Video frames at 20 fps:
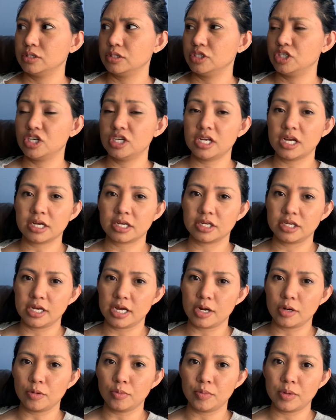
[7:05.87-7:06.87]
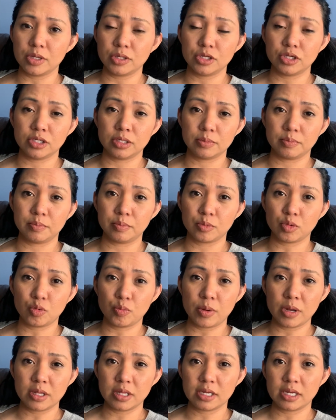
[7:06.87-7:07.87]
chinek niya kung
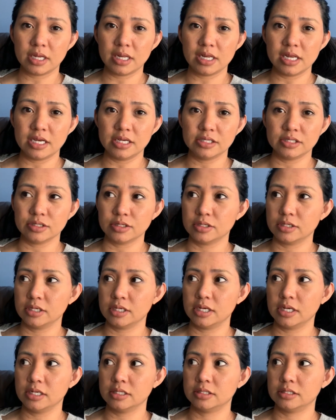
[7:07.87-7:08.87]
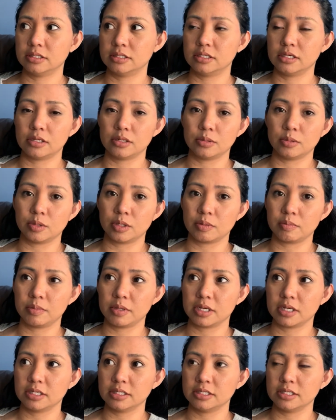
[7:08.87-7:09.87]
pwedeng i-laser. It didn't work
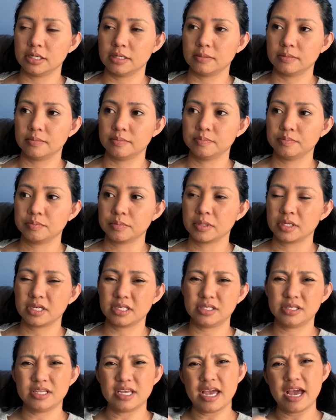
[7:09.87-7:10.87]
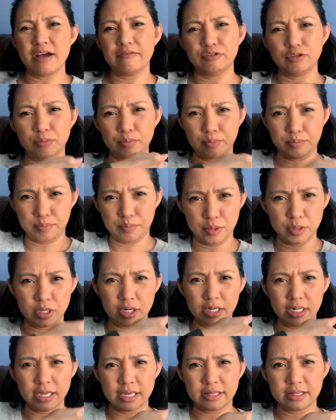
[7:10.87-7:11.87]
because they have to put
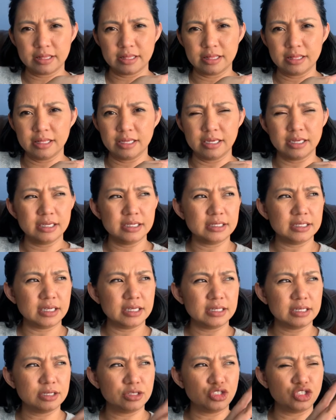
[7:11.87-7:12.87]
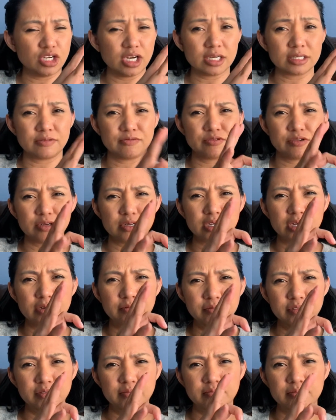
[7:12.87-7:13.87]
it like this and then check for a
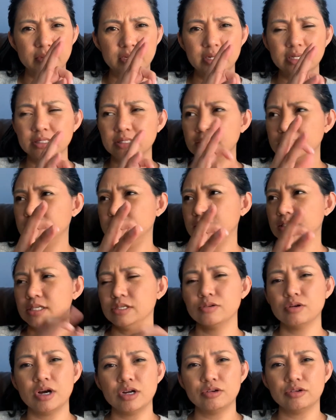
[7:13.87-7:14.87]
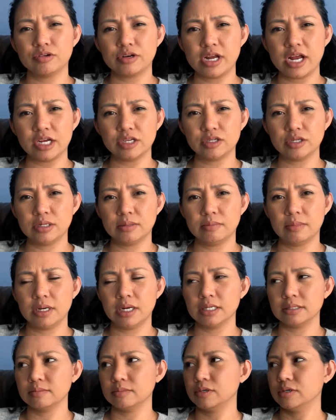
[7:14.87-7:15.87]
couple of minutes and see kung anong reaction ng
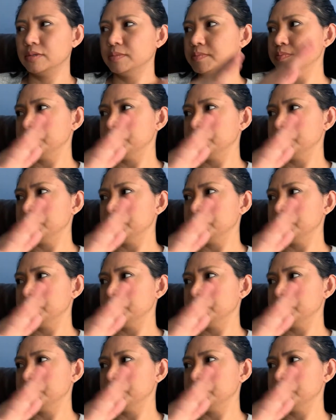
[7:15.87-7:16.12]
balat mo.